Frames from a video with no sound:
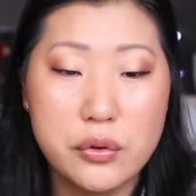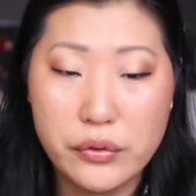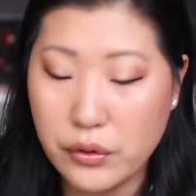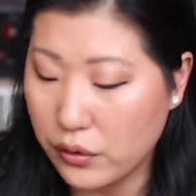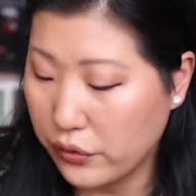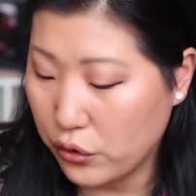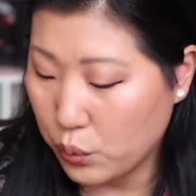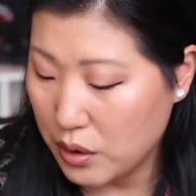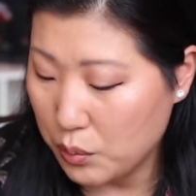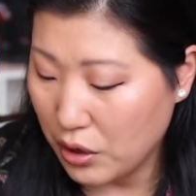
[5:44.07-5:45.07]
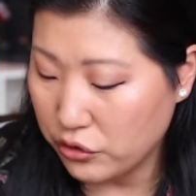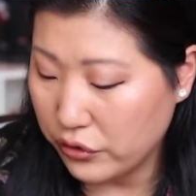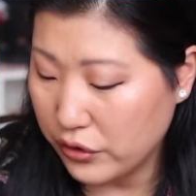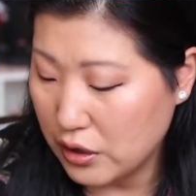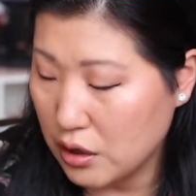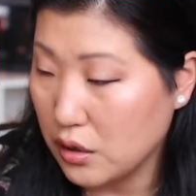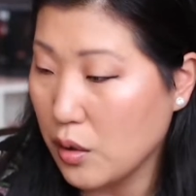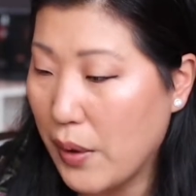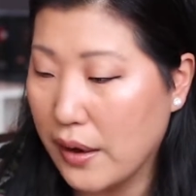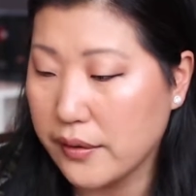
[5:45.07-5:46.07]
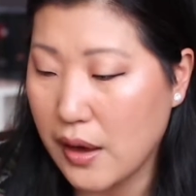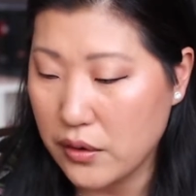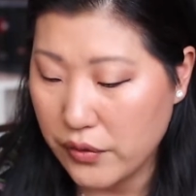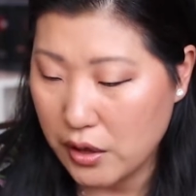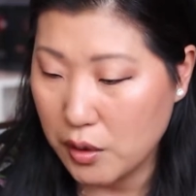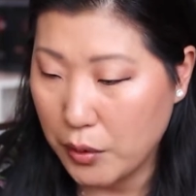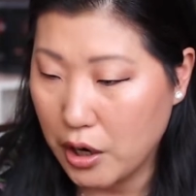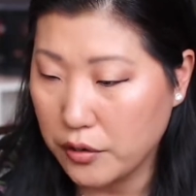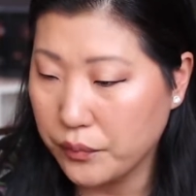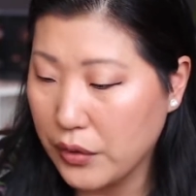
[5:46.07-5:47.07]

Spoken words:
So there's 3 brushes in here. The bag's kind of falling apart.